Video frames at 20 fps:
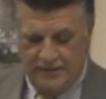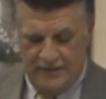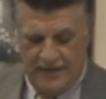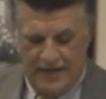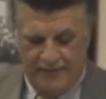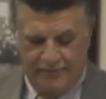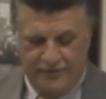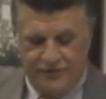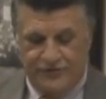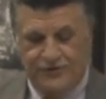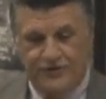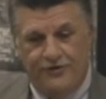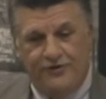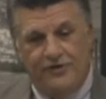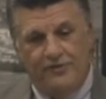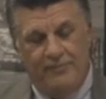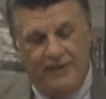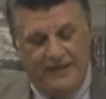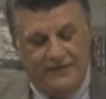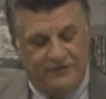I'm concerned
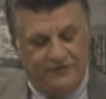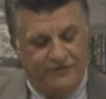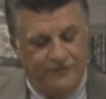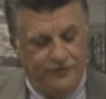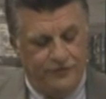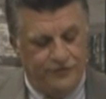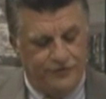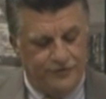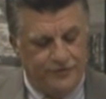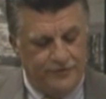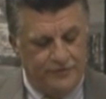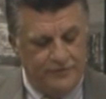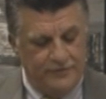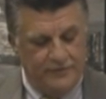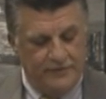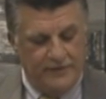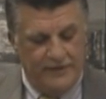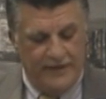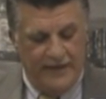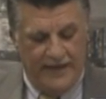about the future
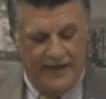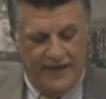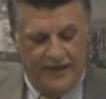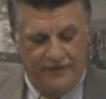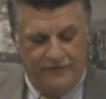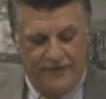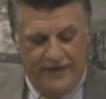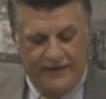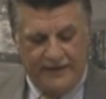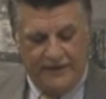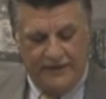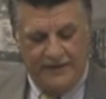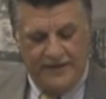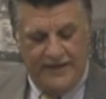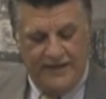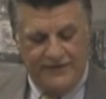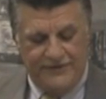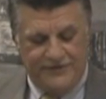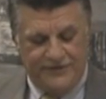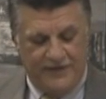and
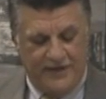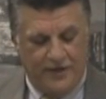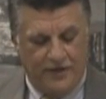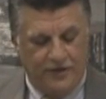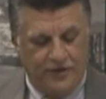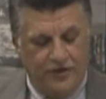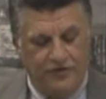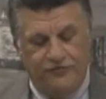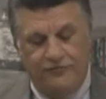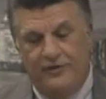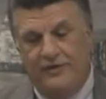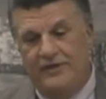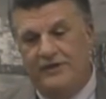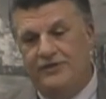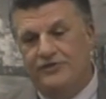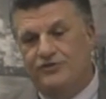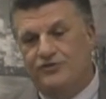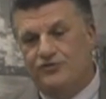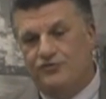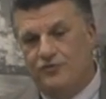recognize that our country
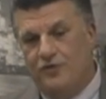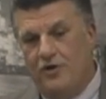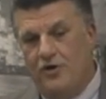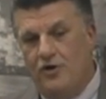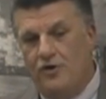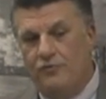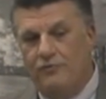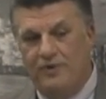needs strong